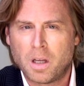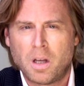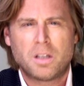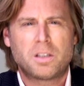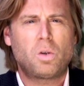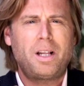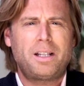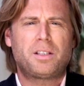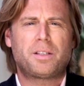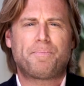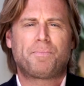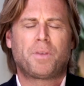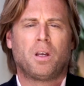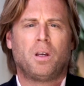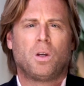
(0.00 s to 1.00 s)
So
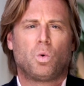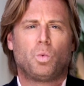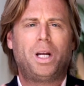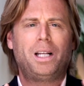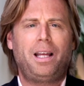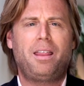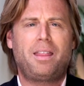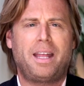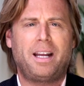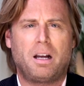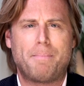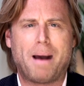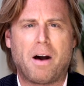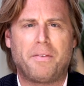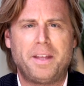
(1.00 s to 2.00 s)
let's really think
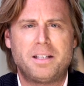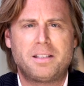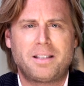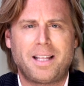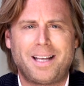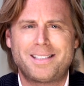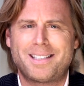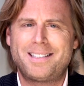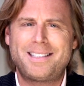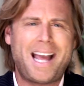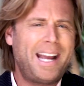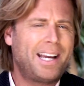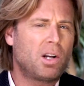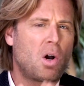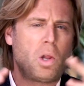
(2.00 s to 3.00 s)
about these things and
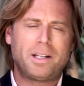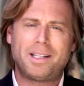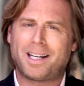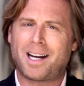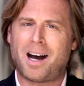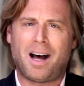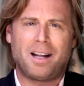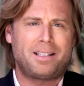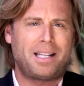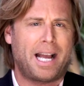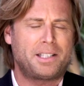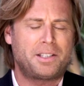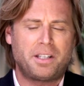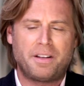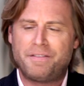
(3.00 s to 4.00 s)
take it all into
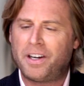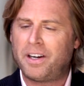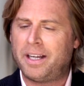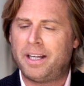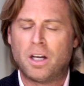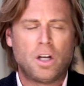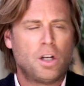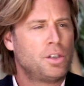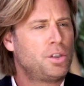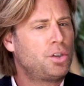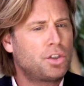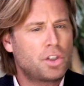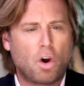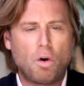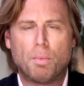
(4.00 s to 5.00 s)
context in a very
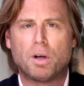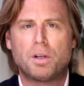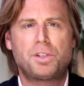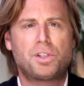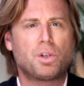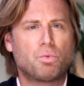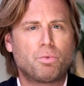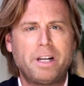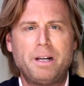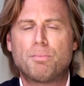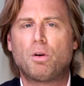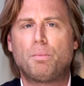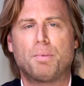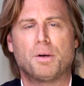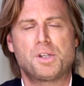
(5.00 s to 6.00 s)
sober,
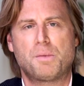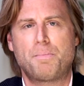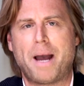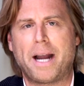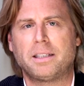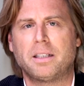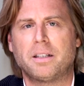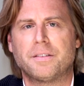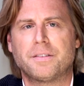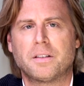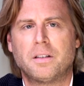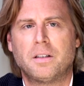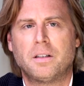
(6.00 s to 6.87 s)
cerebral perspective.